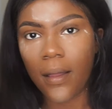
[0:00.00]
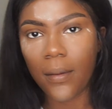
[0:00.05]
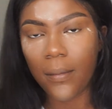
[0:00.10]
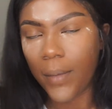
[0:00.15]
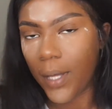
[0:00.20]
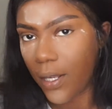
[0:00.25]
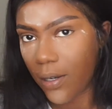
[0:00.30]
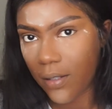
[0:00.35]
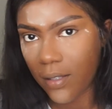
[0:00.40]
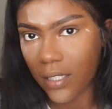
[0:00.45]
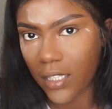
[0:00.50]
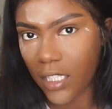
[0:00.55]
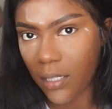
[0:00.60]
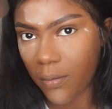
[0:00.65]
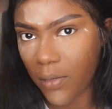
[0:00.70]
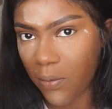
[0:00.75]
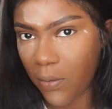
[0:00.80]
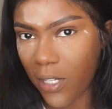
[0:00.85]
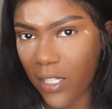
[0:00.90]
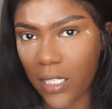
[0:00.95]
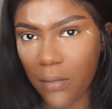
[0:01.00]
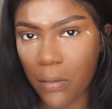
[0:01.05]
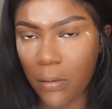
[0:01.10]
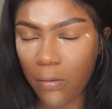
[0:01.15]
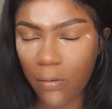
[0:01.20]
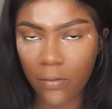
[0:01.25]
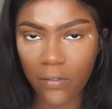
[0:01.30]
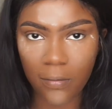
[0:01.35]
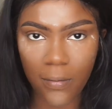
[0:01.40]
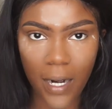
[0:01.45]
better than them, especially
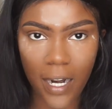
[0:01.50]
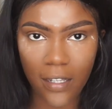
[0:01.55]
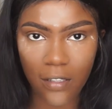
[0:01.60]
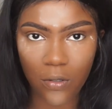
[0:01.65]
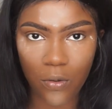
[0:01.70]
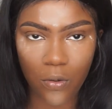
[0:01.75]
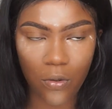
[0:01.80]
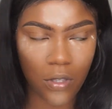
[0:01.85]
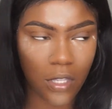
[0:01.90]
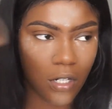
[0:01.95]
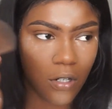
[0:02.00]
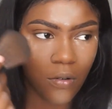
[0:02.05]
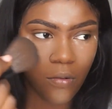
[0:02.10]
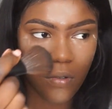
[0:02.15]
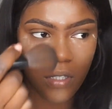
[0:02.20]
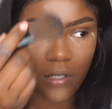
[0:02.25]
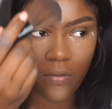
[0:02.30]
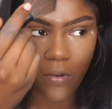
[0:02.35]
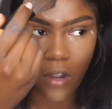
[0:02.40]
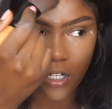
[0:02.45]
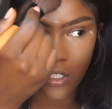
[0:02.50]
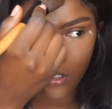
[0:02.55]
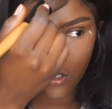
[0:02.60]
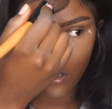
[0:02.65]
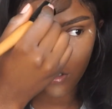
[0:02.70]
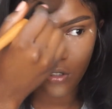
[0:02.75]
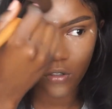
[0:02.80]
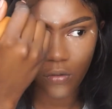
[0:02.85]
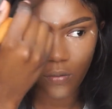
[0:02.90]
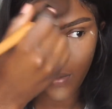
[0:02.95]
people from high school. They don't really want
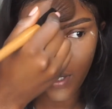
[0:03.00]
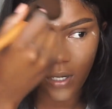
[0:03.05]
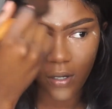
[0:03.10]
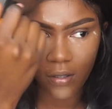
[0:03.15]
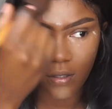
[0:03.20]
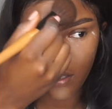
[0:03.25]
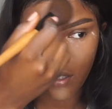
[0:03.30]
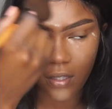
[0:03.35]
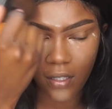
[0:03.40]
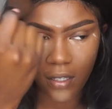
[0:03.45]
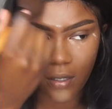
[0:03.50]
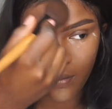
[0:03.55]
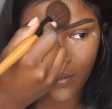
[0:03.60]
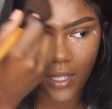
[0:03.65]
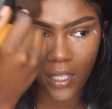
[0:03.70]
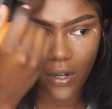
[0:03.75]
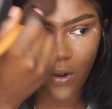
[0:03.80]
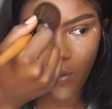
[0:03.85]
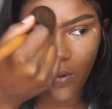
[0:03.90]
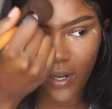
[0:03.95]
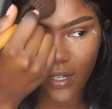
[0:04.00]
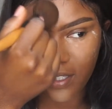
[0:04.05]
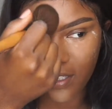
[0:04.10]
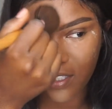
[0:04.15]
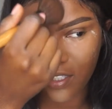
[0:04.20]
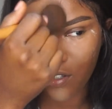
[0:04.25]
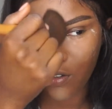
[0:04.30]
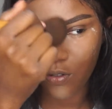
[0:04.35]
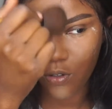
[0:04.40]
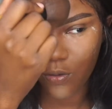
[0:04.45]
you to do better than them. They don't want to
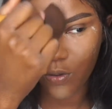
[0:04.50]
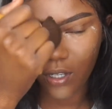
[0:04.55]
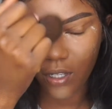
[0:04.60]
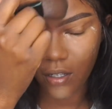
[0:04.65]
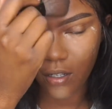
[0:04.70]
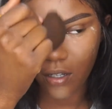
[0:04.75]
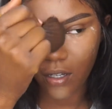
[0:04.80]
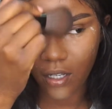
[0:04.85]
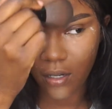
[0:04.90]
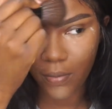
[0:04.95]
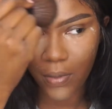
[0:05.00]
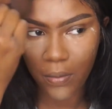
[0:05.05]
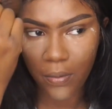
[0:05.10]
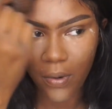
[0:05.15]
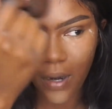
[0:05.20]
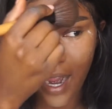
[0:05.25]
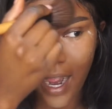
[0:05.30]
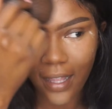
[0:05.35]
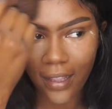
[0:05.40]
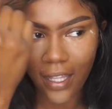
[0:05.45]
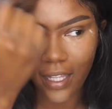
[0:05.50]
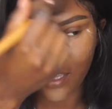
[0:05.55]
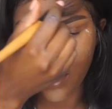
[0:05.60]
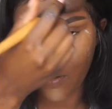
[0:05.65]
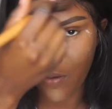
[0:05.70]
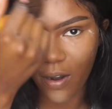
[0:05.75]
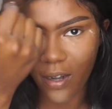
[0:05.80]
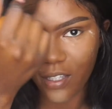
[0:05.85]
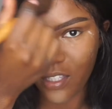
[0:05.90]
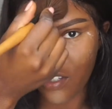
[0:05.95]
see you doing good. People act like
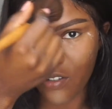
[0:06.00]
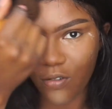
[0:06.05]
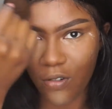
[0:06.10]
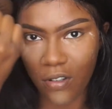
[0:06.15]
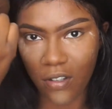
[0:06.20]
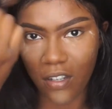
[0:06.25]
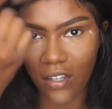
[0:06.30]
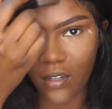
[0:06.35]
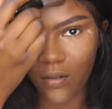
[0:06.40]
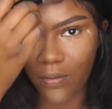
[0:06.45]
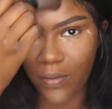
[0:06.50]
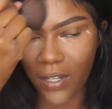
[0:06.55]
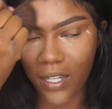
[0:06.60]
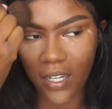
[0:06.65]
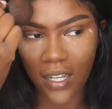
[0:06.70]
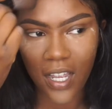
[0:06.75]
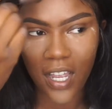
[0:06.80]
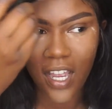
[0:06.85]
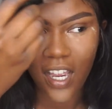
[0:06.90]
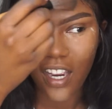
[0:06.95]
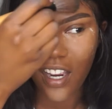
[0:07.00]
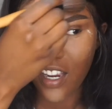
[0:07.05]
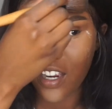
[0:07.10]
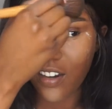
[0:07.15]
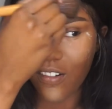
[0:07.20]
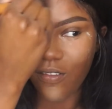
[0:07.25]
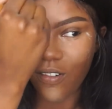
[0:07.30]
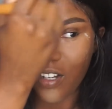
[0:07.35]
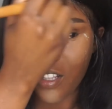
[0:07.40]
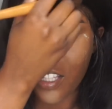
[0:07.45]
they want to see you doing good, but
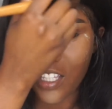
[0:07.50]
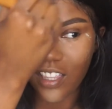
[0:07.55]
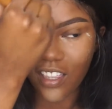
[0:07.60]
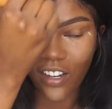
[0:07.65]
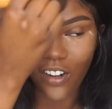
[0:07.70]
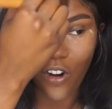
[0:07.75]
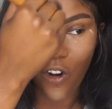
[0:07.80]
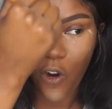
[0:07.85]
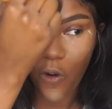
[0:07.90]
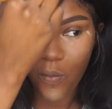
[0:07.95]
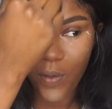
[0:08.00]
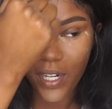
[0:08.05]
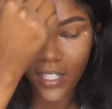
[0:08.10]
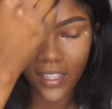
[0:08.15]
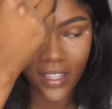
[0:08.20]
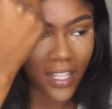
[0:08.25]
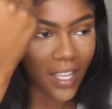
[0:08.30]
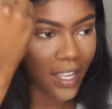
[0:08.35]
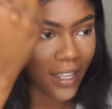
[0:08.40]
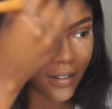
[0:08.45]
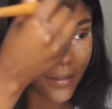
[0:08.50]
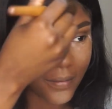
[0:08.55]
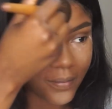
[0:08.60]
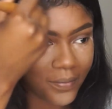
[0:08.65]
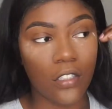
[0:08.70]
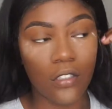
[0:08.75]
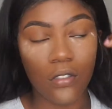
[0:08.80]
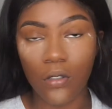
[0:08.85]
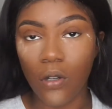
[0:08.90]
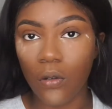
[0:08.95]
really they're hoping that
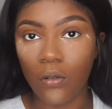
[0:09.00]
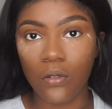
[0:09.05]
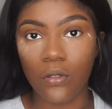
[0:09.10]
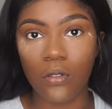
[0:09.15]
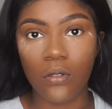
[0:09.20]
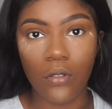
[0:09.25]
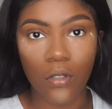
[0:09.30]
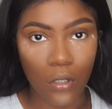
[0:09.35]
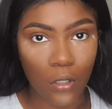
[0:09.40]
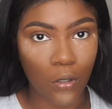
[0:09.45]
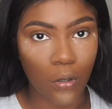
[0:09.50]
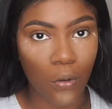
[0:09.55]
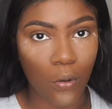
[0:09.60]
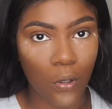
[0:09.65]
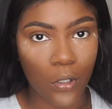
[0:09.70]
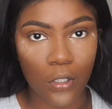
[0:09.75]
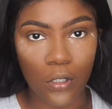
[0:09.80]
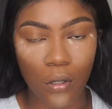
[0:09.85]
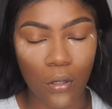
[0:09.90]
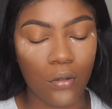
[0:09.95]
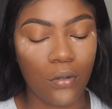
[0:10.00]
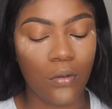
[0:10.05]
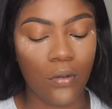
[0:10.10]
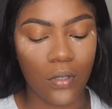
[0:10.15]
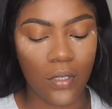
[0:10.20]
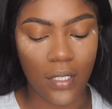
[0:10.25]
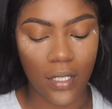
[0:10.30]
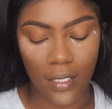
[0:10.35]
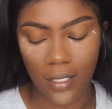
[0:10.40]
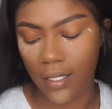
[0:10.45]
you don't do good or you don't do
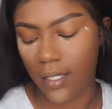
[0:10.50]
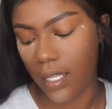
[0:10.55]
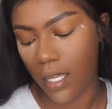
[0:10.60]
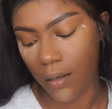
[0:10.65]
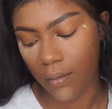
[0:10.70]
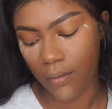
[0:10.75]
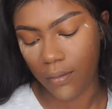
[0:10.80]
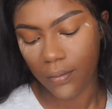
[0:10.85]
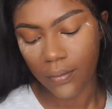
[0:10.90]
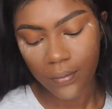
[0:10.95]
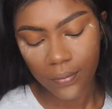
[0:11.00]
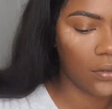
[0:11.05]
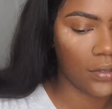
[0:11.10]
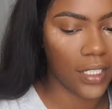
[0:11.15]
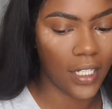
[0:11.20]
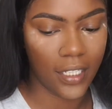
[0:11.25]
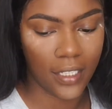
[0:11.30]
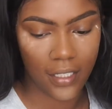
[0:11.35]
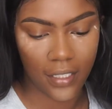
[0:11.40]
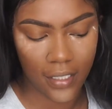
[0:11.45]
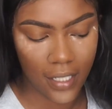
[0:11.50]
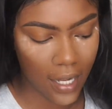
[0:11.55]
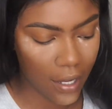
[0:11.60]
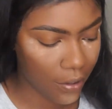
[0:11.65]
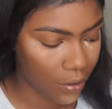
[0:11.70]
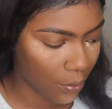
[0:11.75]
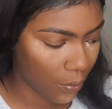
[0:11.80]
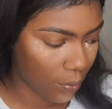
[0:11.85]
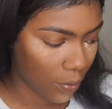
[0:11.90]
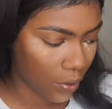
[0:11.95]
as good as them. That's just
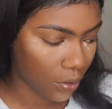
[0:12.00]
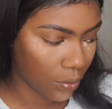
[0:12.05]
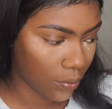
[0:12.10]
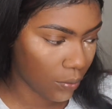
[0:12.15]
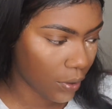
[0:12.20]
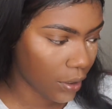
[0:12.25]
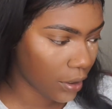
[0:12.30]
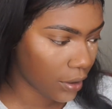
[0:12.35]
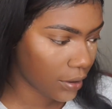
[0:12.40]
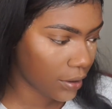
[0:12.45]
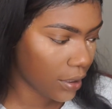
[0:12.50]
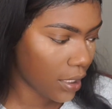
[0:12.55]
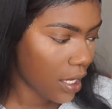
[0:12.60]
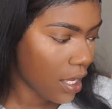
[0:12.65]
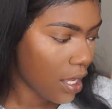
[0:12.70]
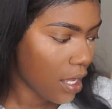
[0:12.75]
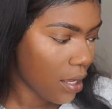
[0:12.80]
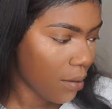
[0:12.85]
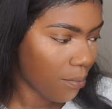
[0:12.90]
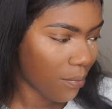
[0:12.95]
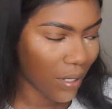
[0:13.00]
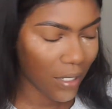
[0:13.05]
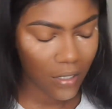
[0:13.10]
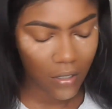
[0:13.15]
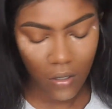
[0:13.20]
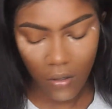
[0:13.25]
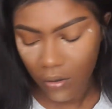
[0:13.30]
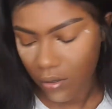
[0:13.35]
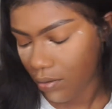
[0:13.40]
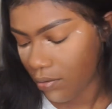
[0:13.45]
how the world works. But you know,